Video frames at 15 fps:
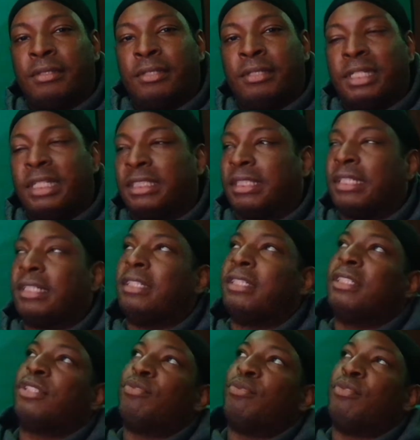Because I could
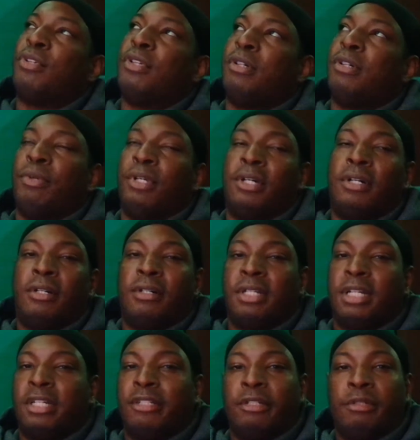have sworn we all
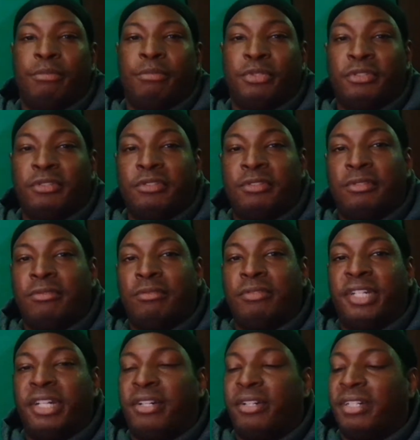got to improve.
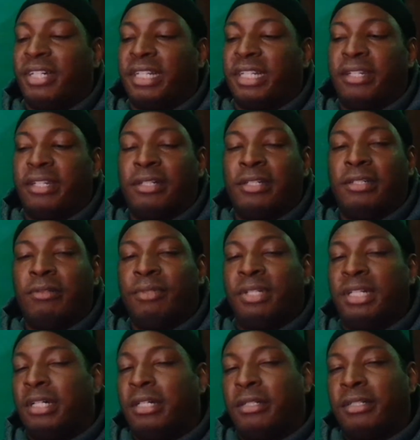We all got to learn. We
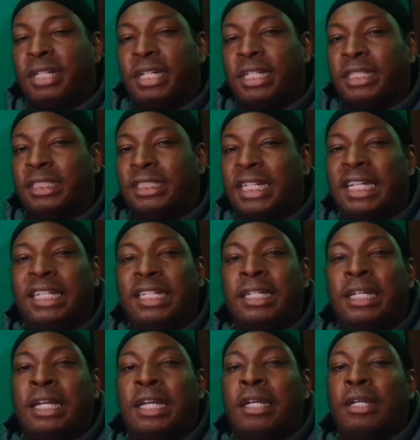all got to take
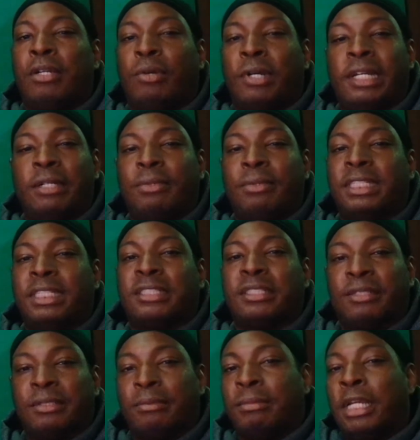great
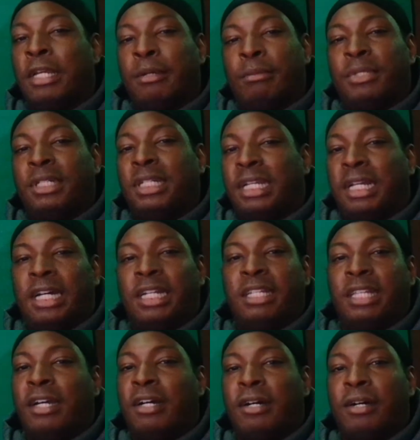wisdom. But a lot of
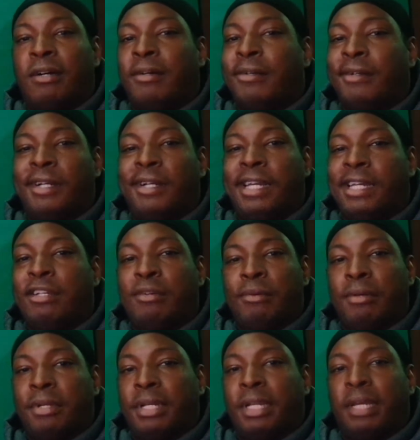y'all ain't
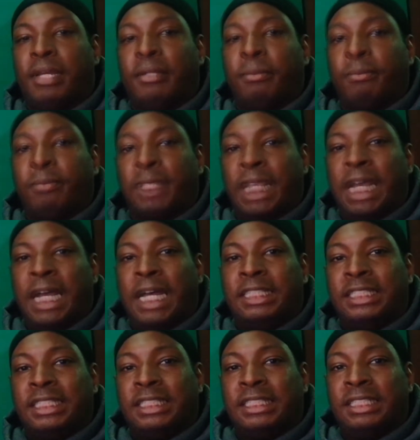doing that. I
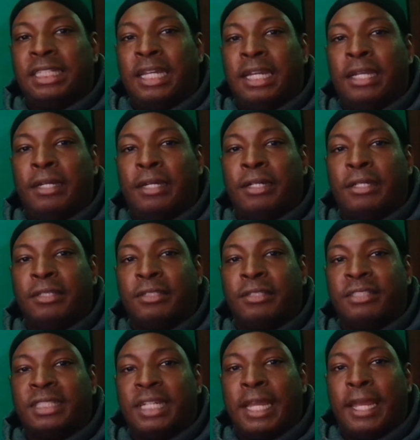just can't
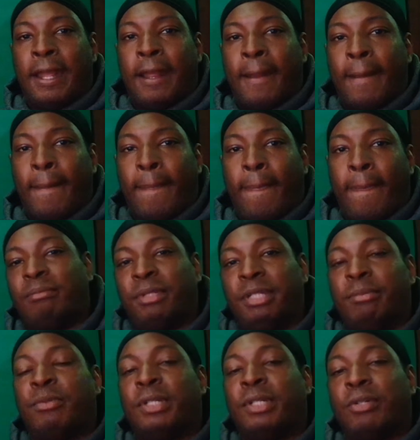understand
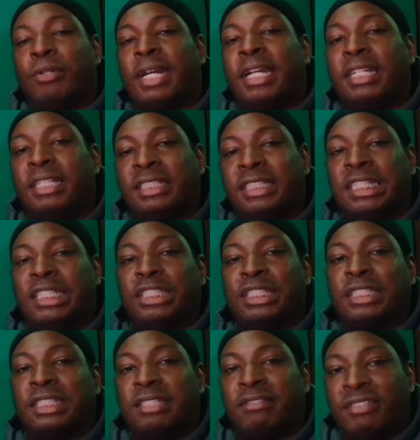people with great
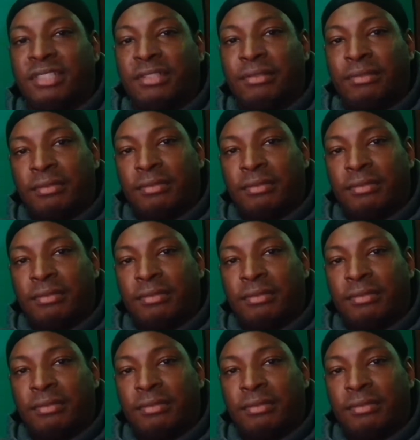intentions of you.